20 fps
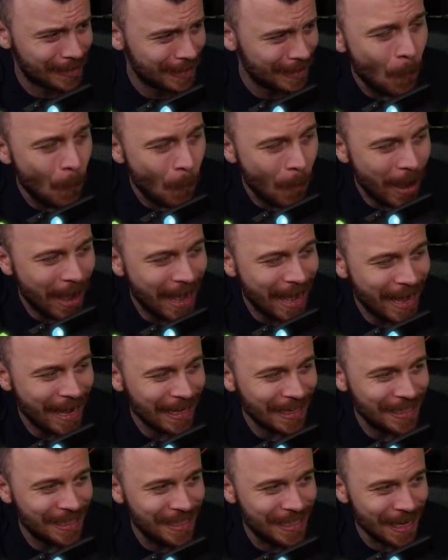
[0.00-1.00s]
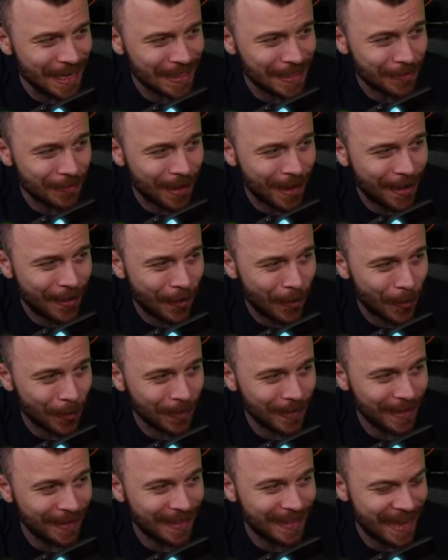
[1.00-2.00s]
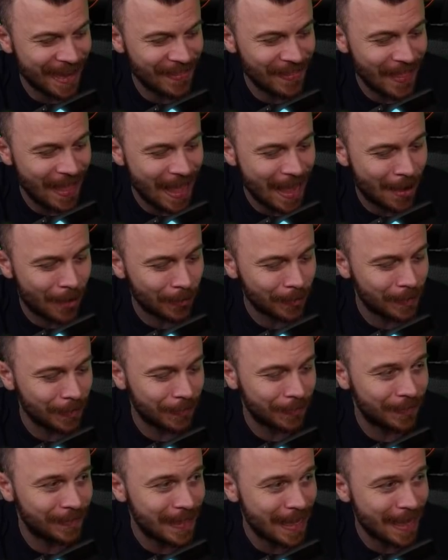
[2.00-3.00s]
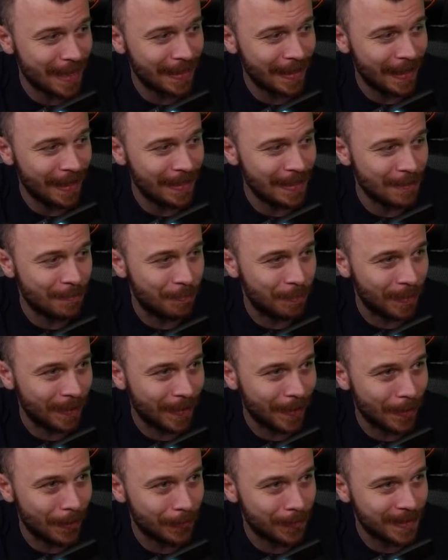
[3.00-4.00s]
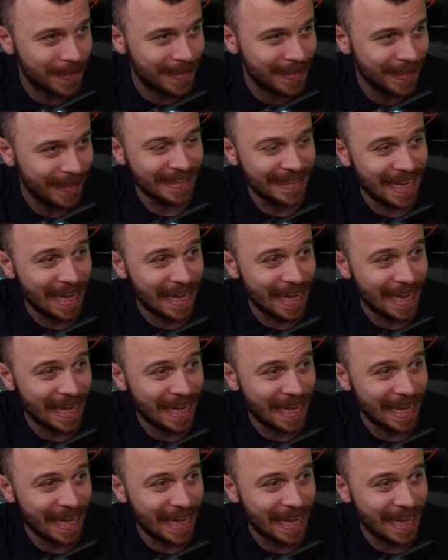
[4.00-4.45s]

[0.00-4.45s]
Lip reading: We just recorded 10 out of 10 in the playoffs.